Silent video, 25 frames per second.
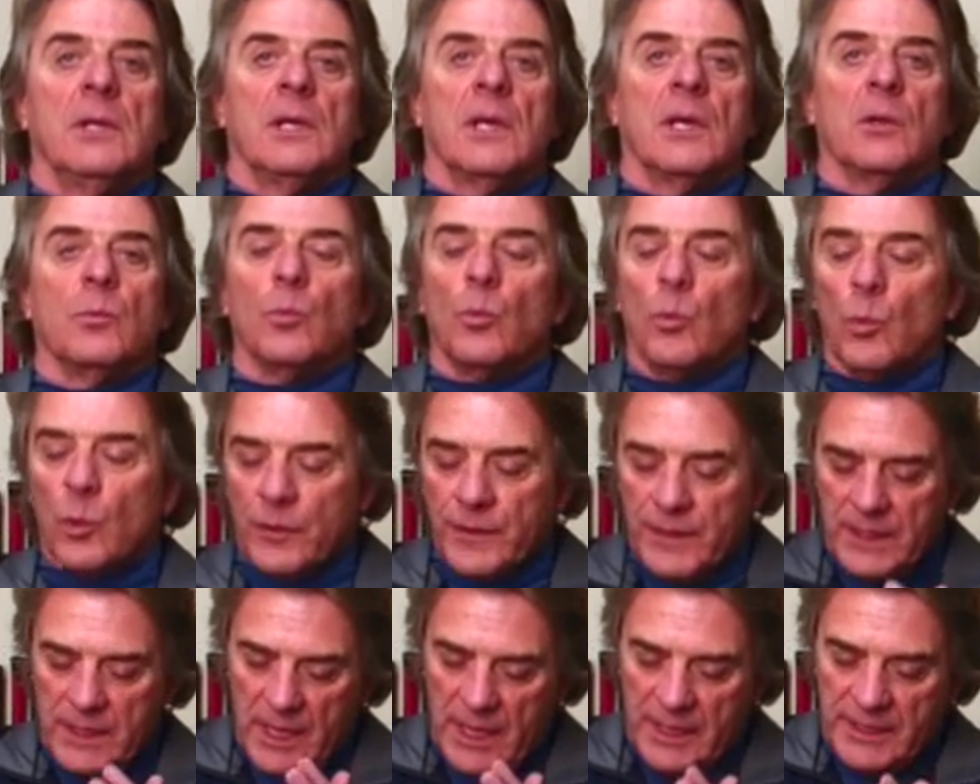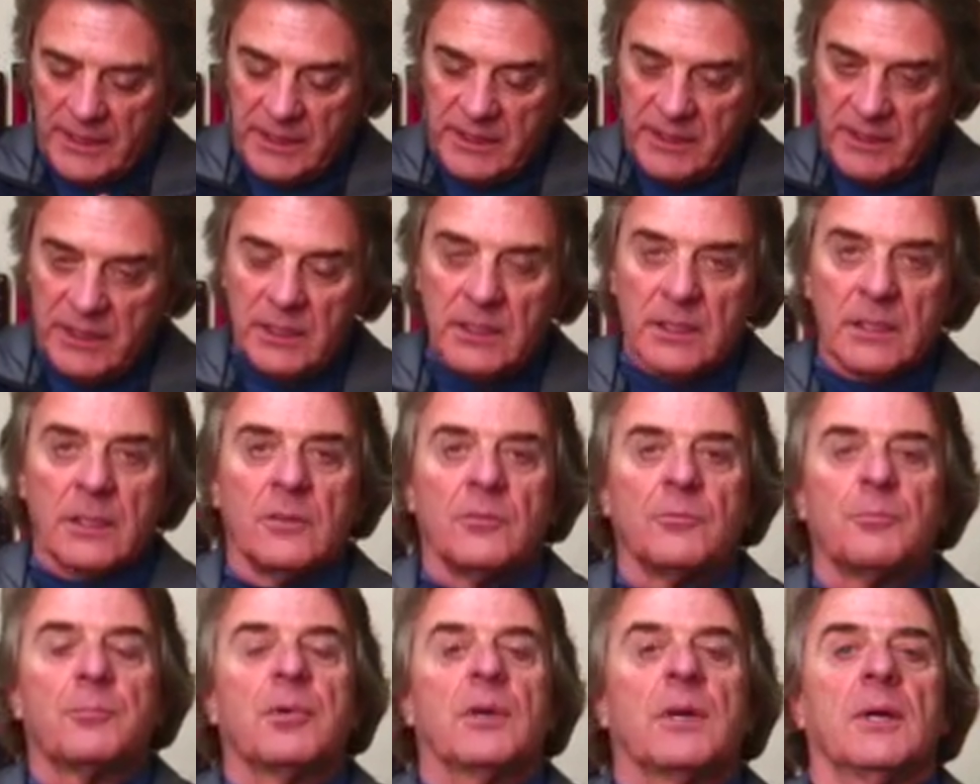And what the idea
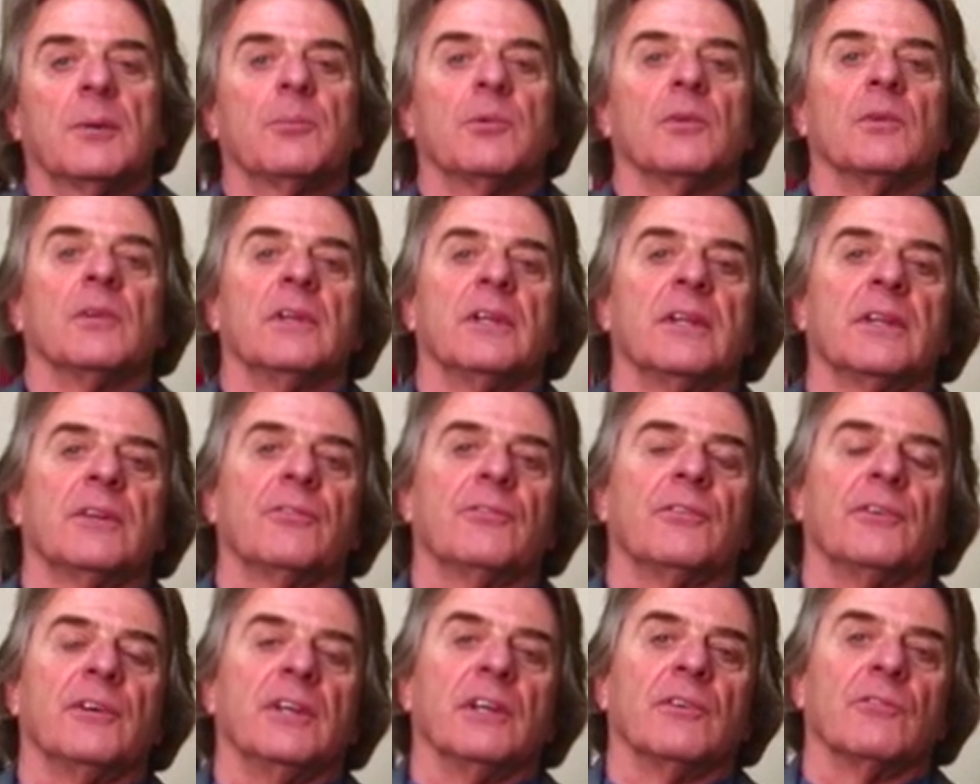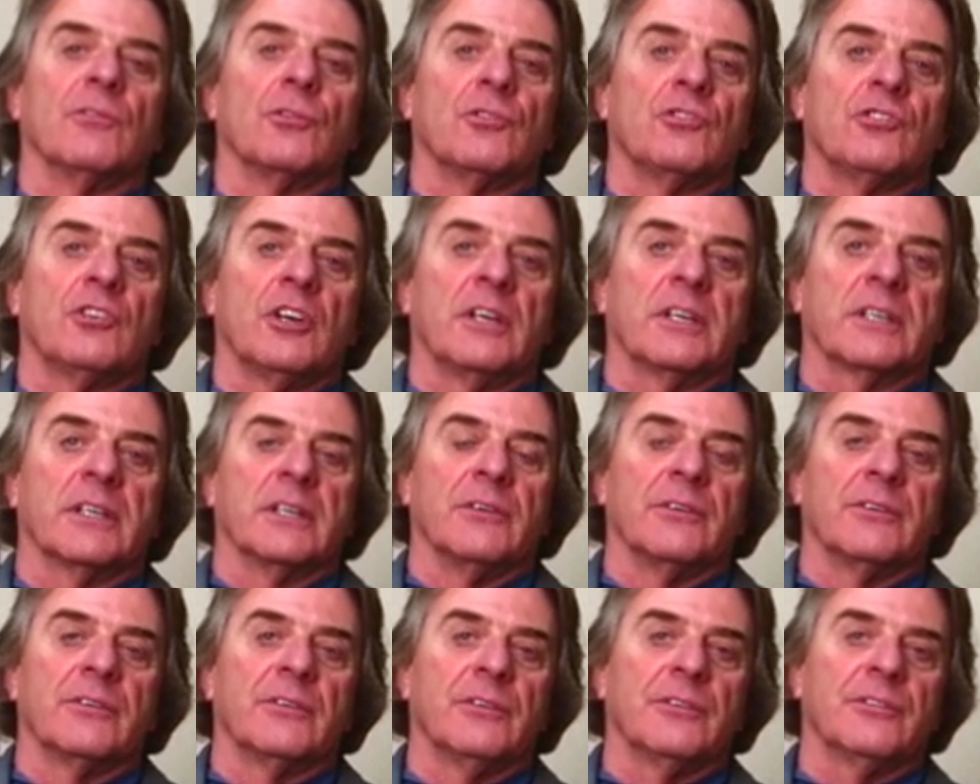of proper length fitting for shot
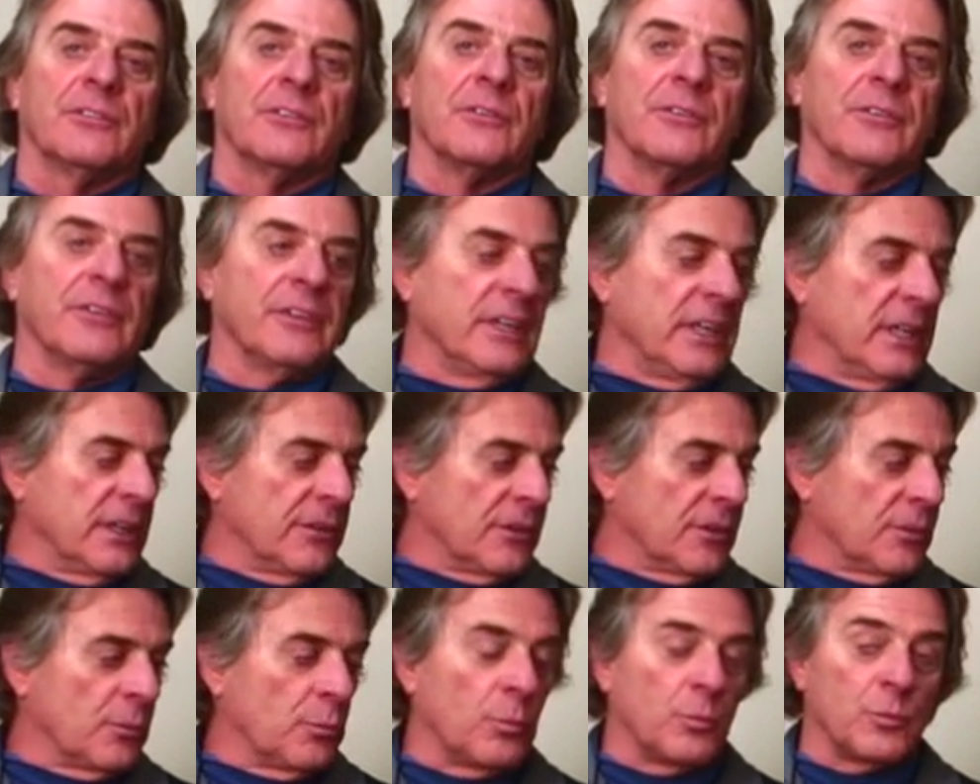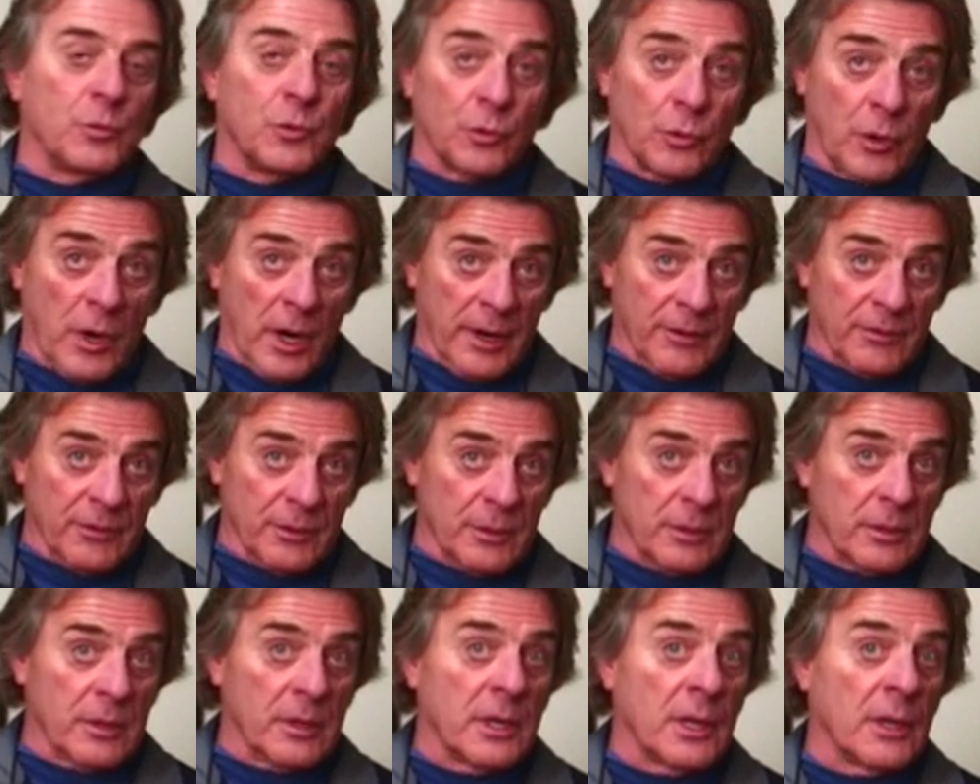consistency in the
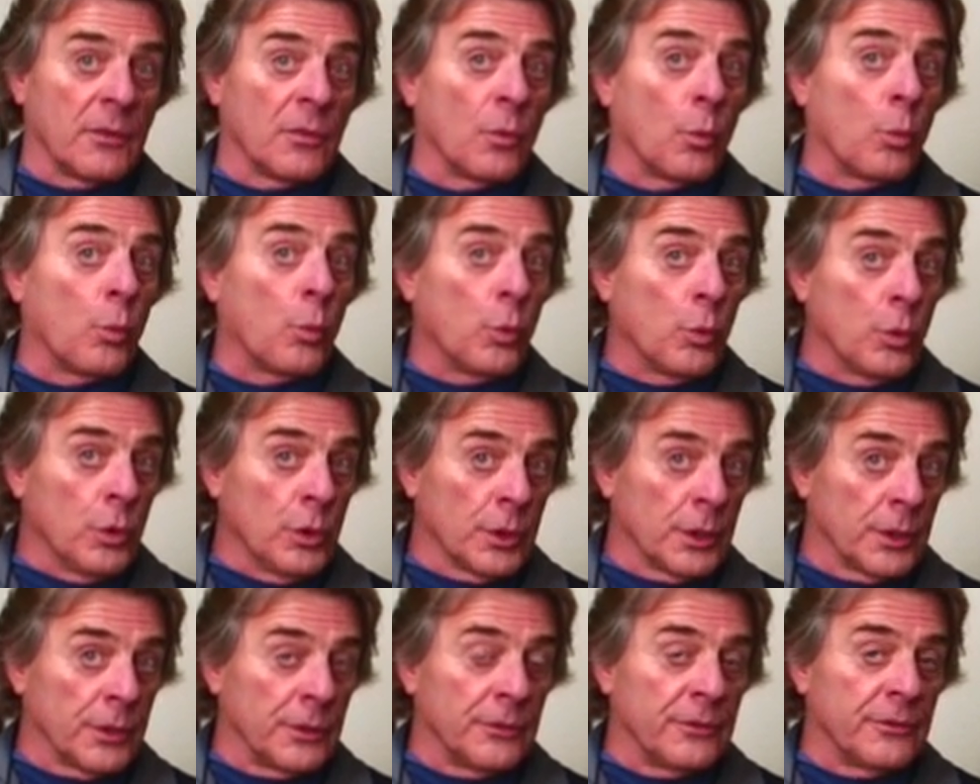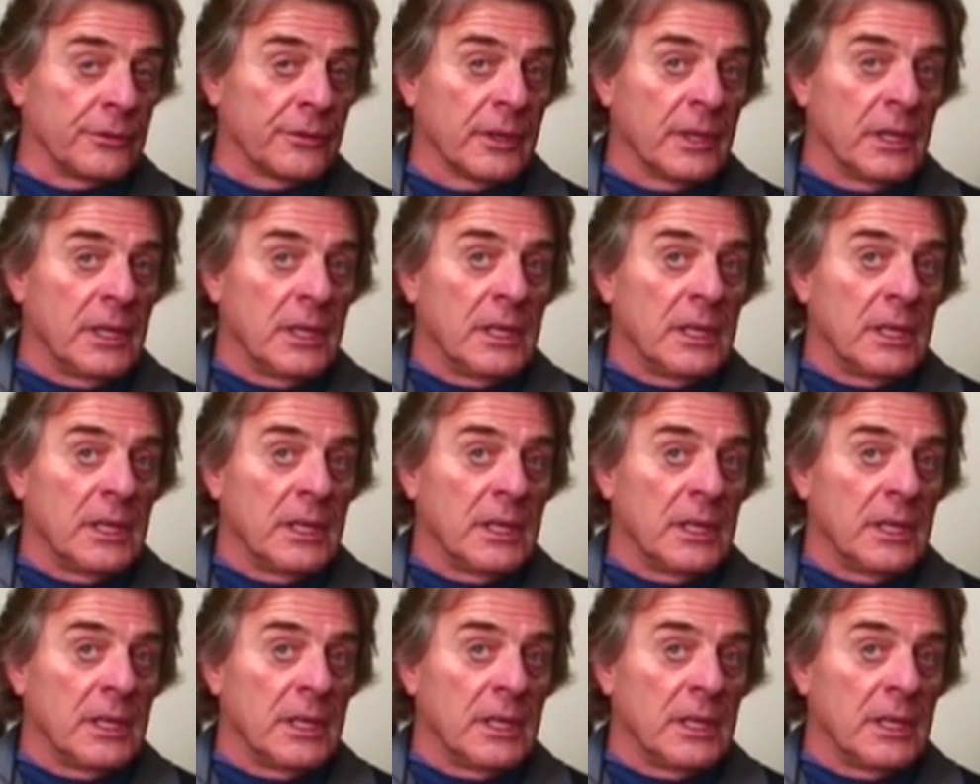driver and the woods